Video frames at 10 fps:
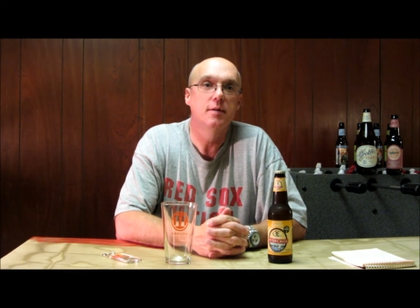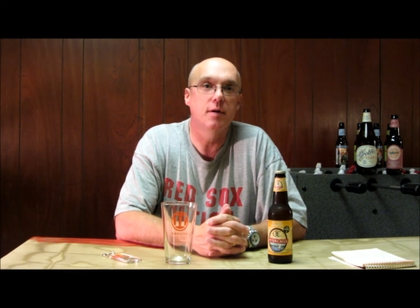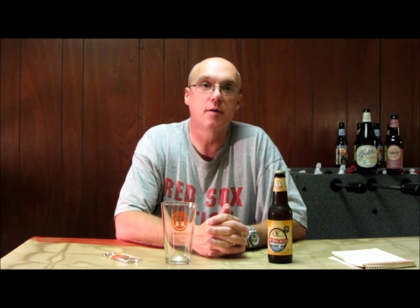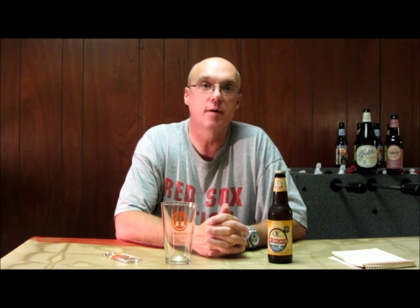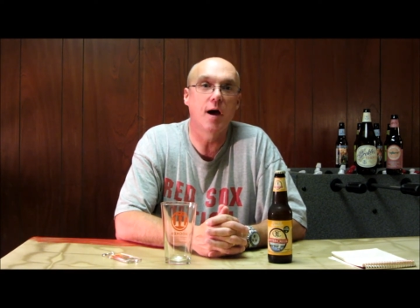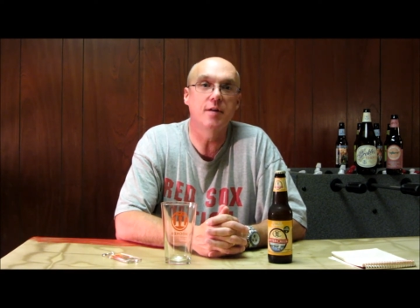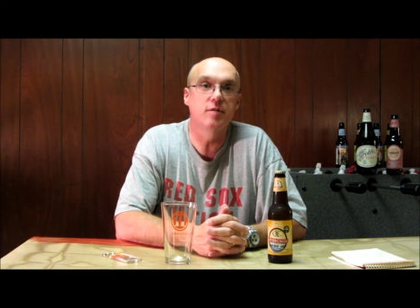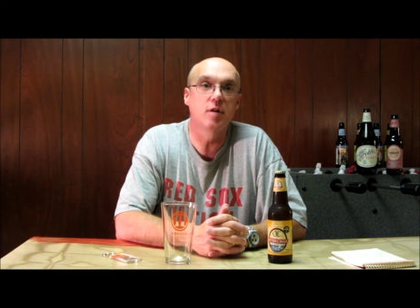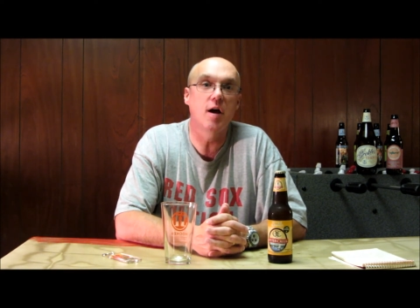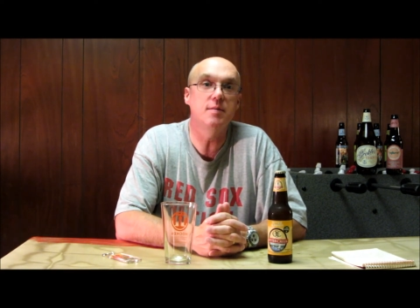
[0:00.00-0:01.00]
they're a
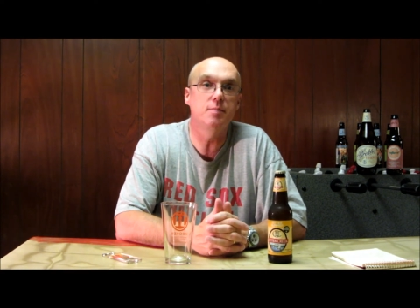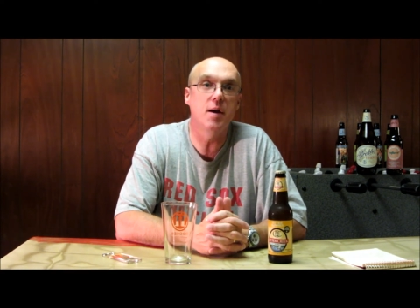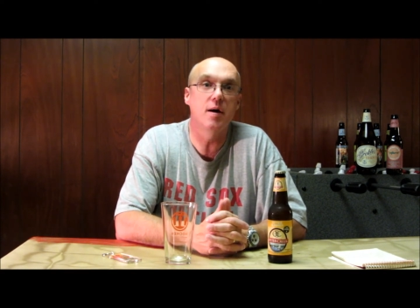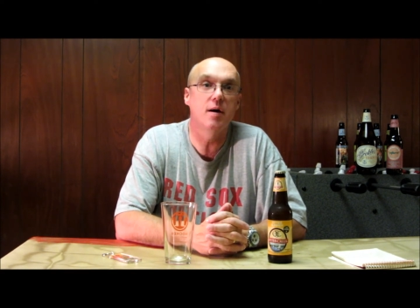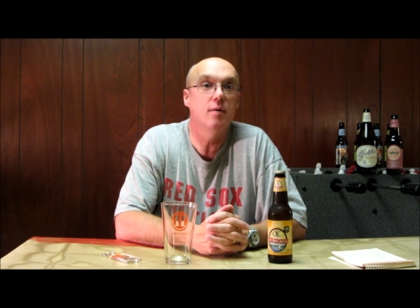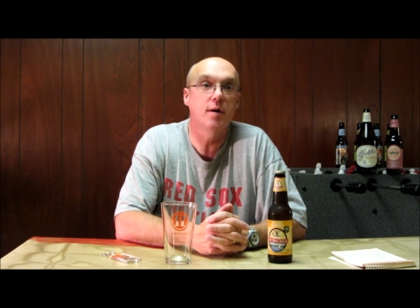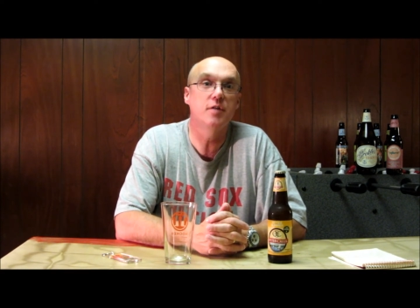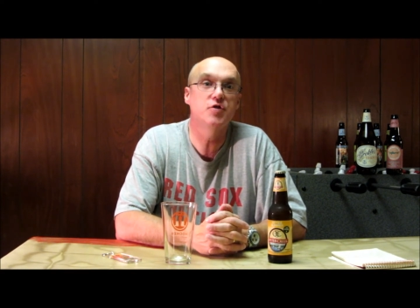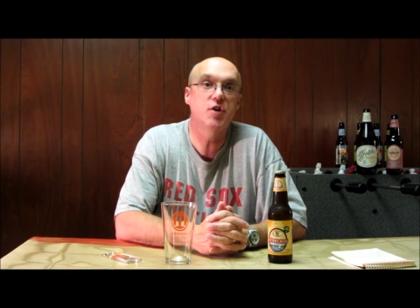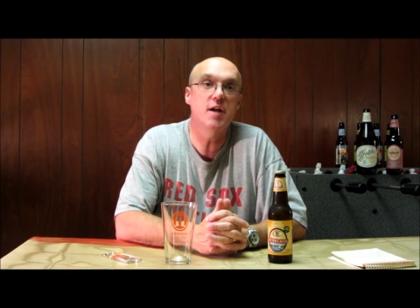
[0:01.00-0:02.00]
nice light beer, a
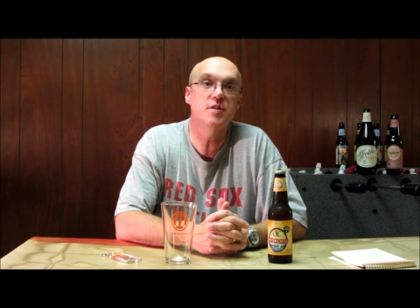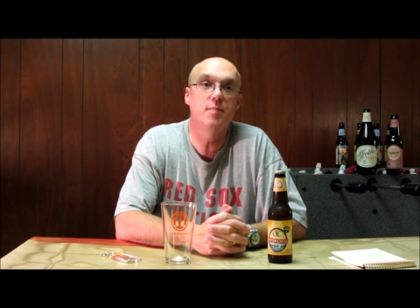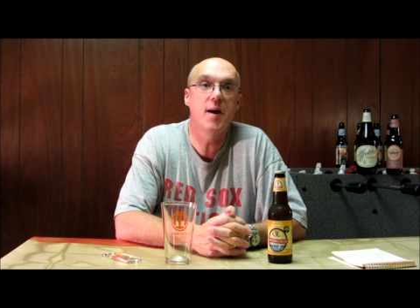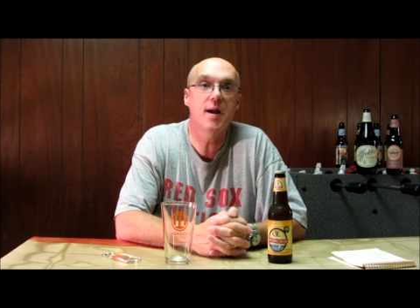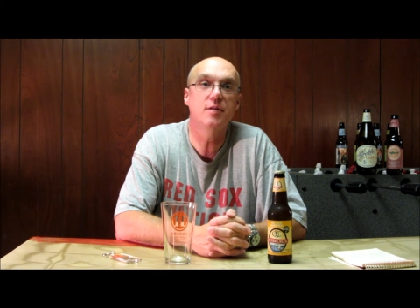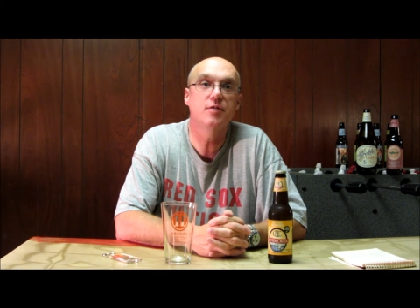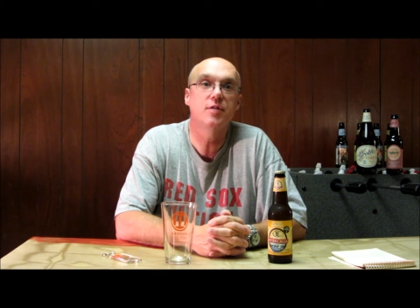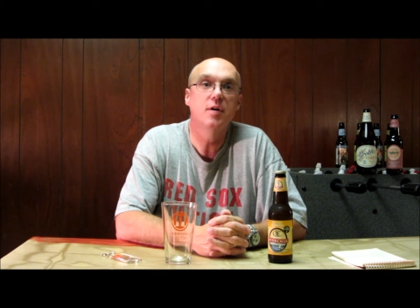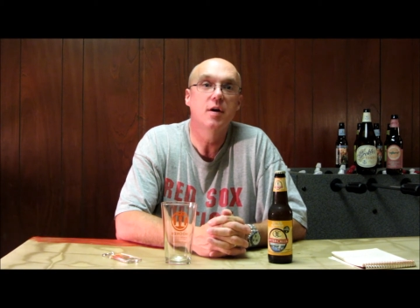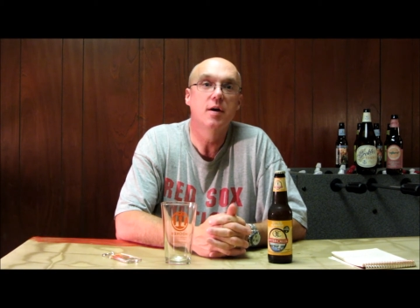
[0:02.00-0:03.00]
nice change of
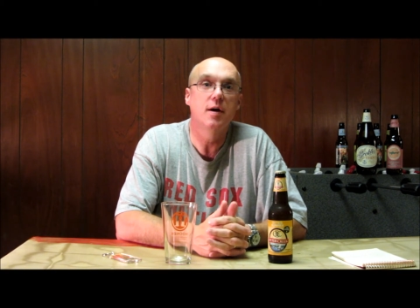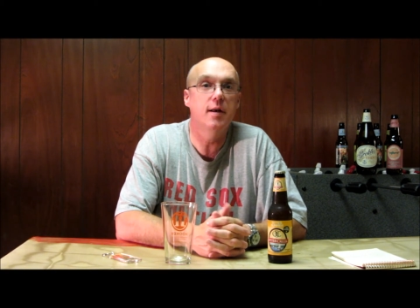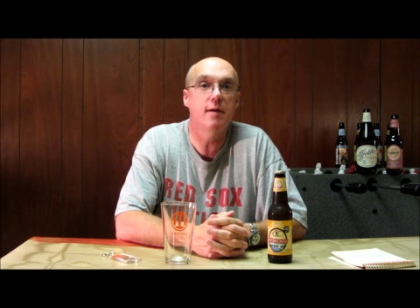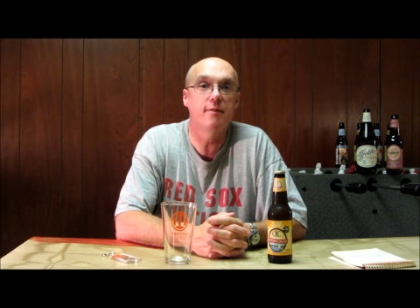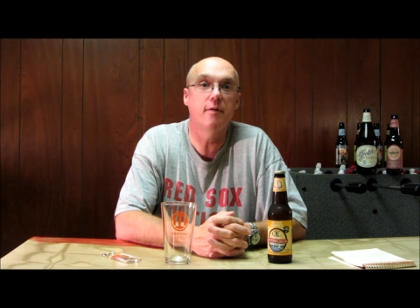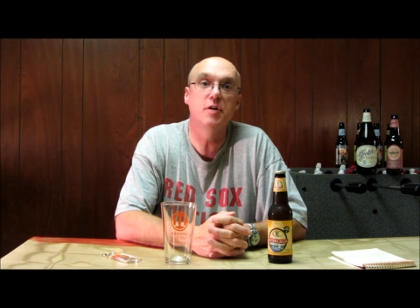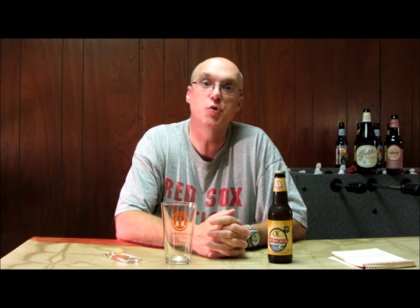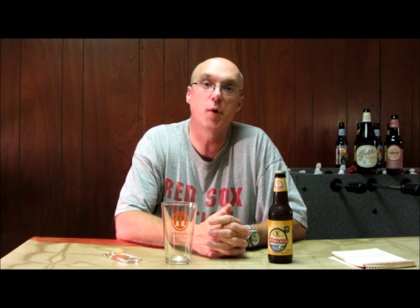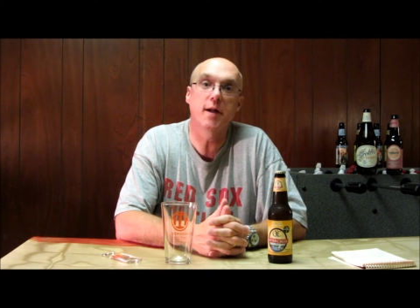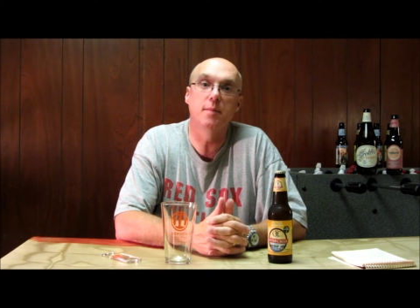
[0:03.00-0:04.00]
pace, and they're very
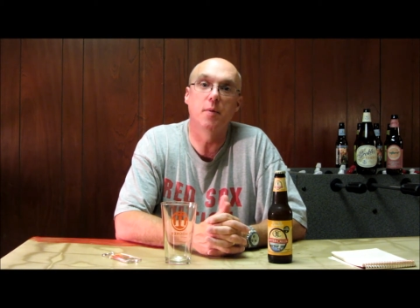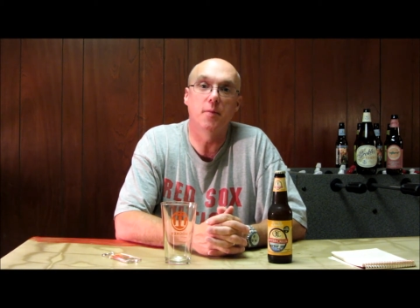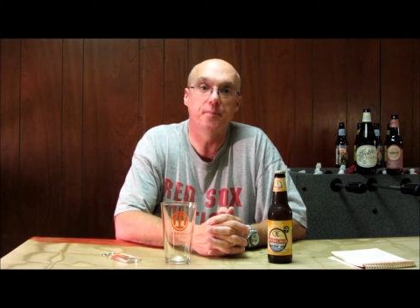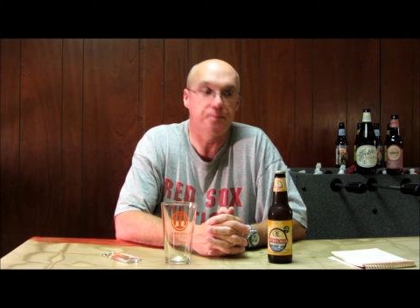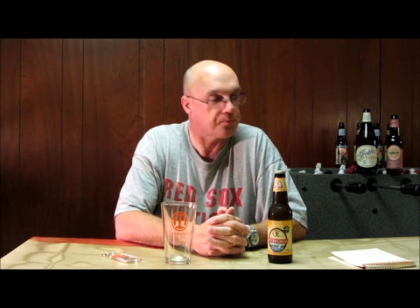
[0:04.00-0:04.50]
drinkable.